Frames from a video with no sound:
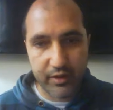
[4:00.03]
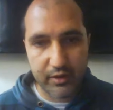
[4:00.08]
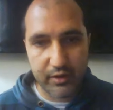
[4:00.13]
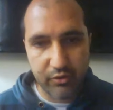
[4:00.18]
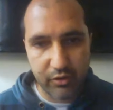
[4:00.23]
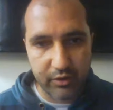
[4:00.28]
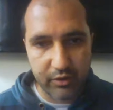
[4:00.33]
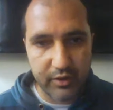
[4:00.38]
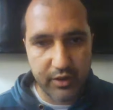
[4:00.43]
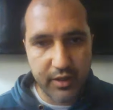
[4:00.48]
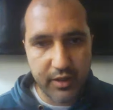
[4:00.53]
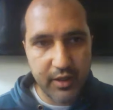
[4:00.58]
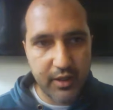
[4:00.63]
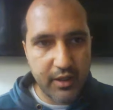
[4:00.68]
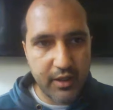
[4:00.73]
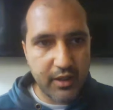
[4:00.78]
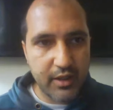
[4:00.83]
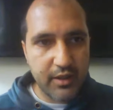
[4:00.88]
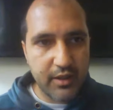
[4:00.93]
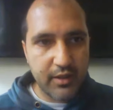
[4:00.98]
it took,
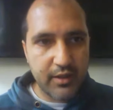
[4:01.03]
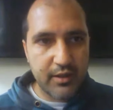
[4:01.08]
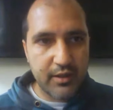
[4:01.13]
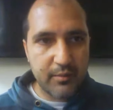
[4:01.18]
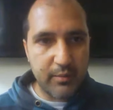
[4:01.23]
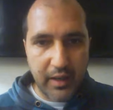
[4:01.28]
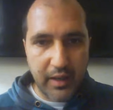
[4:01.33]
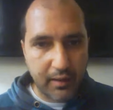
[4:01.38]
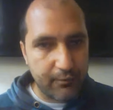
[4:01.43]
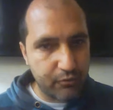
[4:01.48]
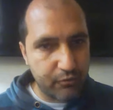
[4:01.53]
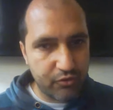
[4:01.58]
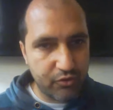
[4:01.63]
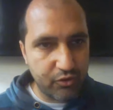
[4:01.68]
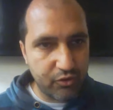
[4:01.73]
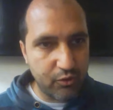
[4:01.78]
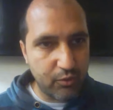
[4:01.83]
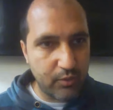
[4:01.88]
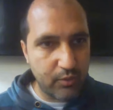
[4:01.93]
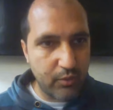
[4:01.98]
perhaps
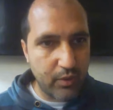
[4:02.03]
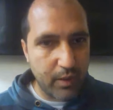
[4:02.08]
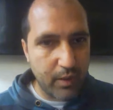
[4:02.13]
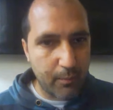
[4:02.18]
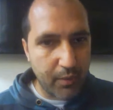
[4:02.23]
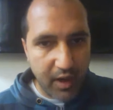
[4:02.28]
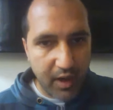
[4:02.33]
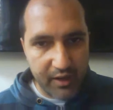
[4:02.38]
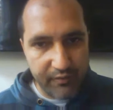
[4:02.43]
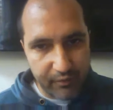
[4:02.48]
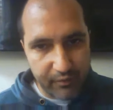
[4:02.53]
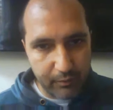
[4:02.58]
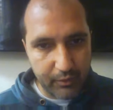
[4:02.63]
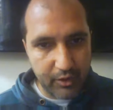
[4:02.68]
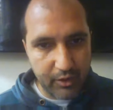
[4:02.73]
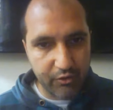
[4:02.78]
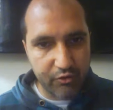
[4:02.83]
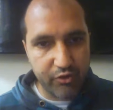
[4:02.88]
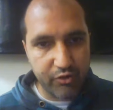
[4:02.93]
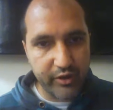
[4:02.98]
to buy from
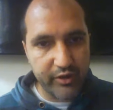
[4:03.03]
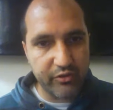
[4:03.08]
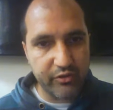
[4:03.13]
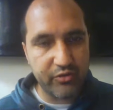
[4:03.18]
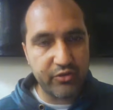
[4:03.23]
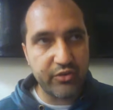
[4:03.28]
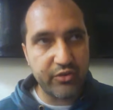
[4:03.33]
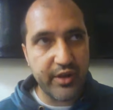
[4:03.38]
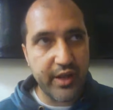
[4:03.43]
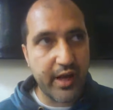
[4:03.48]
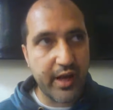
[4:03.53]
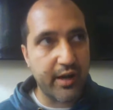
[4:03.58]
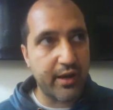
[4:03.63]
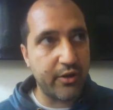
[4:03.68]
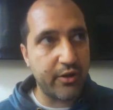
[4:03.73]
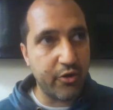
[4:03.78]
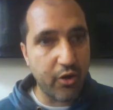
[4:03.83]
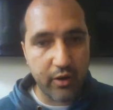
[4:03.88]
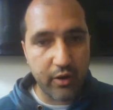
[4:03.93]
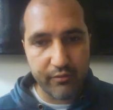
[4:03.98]
countries that are
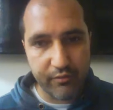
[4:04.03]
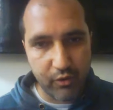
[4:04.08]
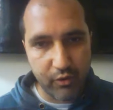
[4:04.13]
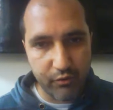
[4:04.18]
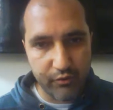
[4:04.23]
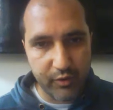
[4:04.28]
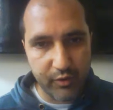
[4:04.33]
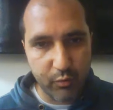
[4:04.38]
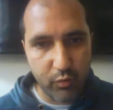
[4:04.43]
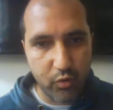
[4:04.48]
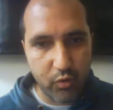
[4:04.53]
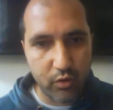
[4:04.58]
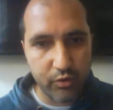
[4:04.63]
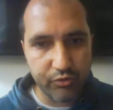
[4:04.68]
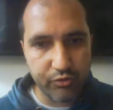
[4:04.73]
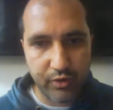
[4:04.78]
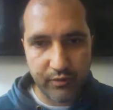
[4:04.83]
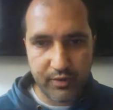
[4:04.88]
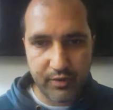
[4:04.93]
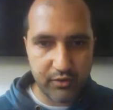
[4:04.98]
not involved in war.
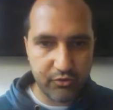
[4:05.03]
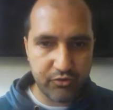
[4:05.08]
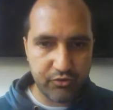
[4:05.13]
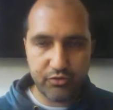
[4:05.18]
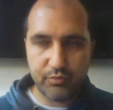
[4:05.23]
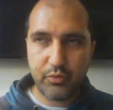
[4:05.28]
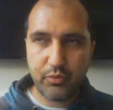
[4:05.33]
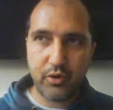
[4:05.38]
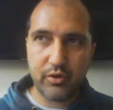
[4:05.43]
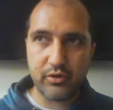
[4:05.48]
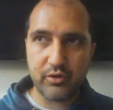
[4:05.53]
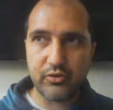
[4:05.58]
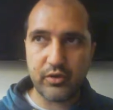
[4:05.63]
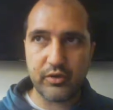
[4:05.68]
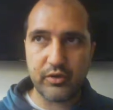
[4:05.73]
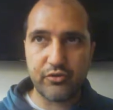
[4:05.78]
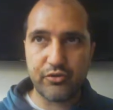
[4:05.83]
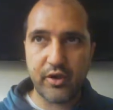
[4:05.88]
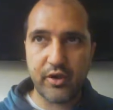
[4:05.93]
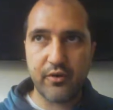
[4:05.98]
So if there's products on
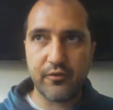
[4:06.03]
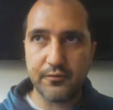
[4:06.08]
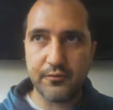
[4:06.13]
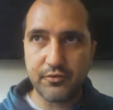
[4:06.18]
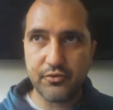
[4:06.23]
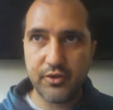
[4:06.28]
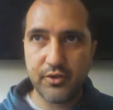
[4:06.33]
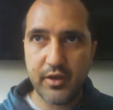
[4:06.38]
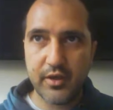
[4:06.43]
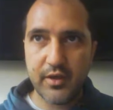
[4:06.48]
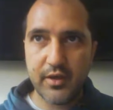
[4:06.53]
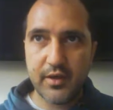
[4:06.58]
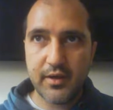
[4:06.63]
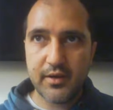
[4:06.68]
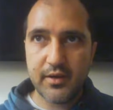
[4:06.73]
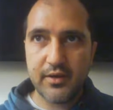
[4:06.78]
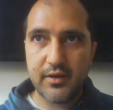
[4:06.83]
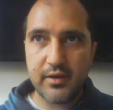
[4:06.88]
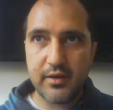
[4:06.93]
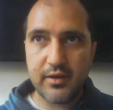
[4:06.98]
the shelves,
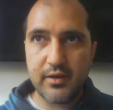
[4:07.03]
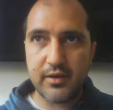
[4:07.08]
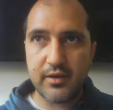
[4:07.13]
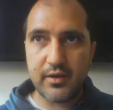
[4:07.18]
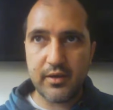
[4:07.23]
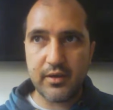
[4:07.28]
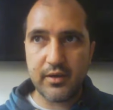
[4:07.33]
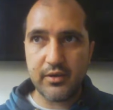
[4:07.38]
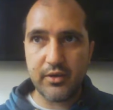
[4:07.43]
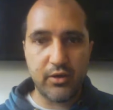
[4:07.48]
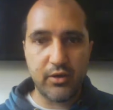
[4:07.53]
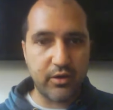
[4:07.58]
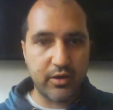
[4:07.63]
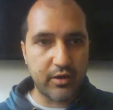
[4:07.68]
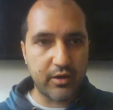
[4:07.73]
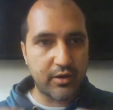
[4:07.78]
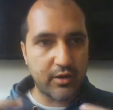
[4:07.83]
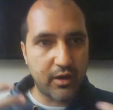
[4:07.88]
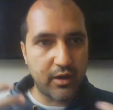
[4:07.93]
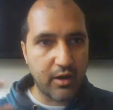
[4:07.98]
you look
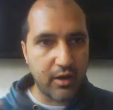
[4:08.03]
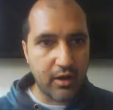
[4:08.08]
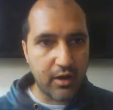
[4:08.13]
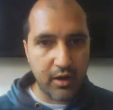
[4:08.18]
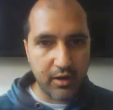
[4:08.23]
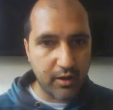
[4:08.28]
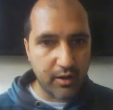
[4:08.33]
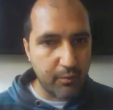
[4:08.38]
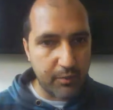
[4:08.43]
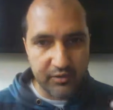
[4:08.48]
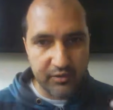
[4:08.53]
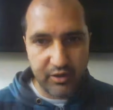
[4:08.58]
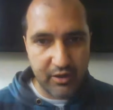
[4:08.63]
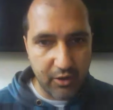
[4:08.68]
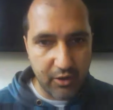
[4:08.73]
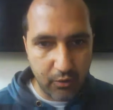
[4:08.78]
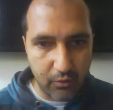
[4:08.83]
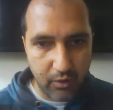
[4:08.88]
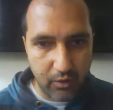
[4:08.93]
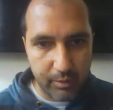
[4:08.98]
at companies that
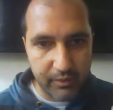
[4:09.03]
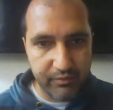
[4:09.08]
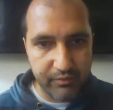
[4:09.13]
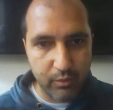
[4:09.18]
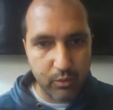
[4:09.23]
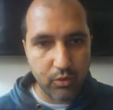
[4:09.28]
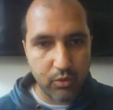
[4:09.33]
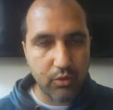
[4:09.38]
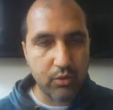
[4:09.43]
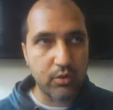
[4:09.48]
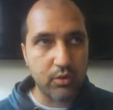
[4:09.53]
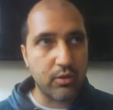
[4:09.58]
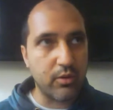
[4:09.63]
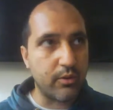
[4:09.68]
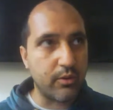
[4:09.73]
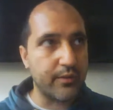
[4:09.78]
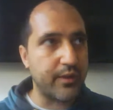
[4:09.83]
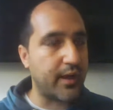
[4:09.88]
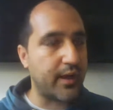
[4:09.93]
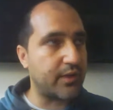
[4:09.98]
don't lobby for war,
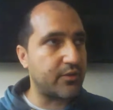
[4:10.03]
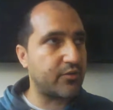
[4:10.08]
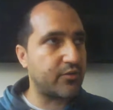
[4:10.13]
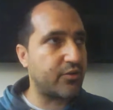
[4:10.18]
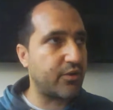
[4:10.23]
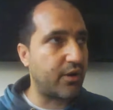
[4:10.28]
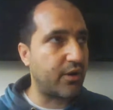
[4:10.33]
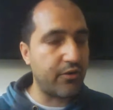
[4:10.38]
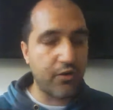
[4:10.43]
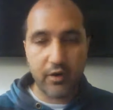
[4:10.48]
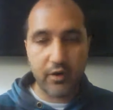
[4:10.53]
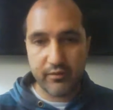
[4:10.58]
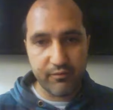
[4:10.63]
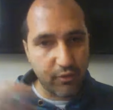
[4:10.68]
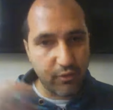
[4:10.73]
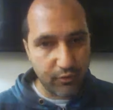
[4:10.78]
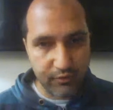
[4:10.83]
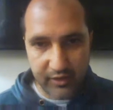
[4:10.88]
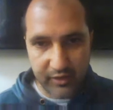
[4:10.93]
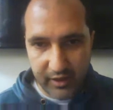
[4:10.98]
or that are not
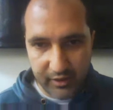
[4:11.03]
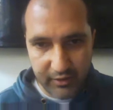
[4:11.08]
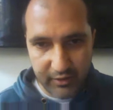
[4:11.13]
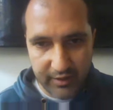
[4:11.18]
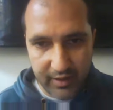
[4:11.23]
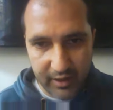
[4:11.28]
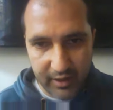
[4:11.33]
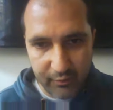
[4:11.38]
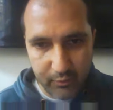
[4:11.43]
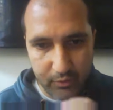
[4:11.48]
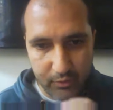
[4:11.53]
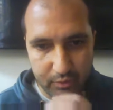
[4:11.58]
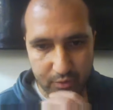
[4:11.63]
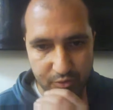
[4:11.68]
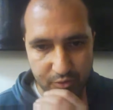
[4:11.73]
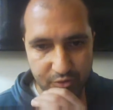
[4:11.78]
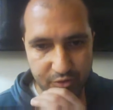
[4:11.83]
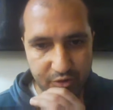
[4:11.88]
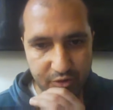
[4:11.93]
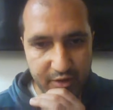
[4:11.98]
involved in any kind of
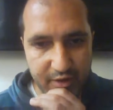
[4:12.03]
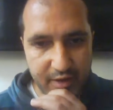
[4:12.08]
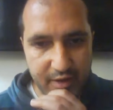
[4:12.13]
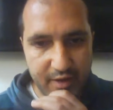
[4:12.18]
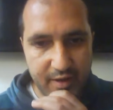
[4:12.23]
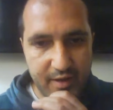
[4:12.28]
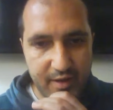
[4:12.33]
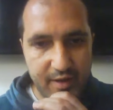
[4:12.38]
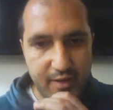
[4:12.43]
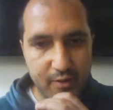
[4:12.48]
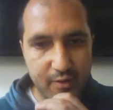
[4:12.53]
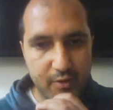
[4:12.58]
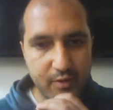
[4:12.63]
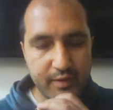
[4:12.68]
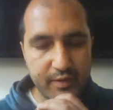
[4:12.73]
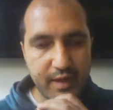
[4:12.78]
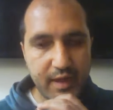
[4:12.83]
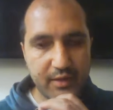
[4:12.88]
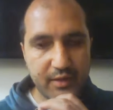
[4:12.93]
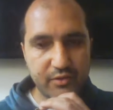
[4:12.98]
wars, or
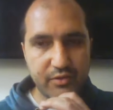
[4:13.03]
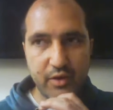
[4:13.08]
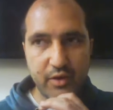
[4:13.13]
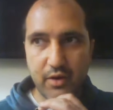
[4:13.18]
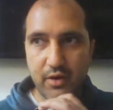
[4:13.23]
that